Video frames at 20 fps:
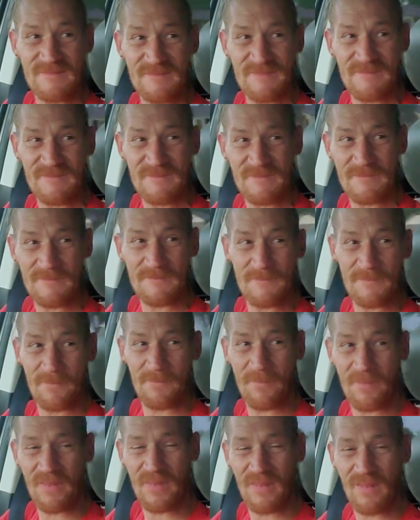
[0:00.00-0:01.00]

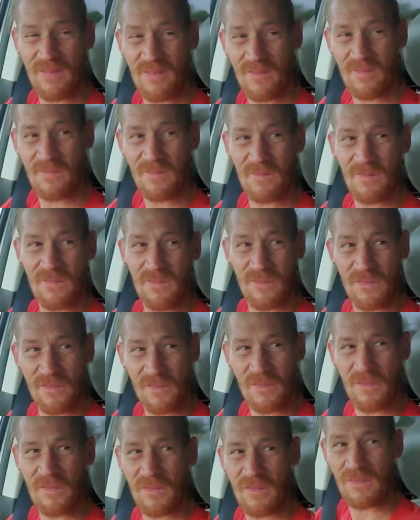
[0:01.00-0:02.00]

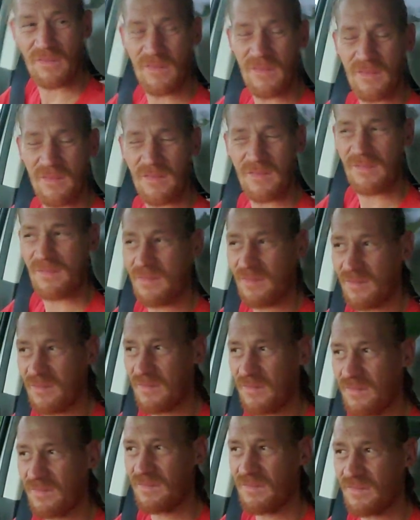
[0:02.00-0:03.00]
Right. So anyway, in the
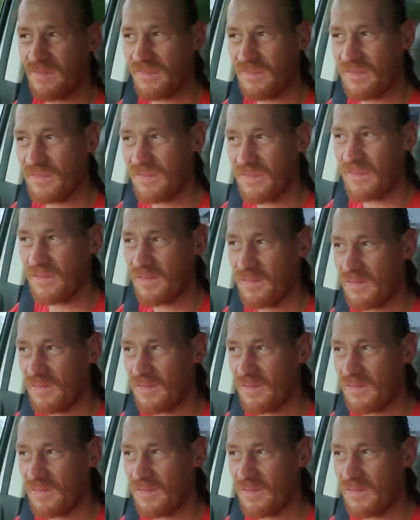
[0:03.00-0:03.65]
comments below,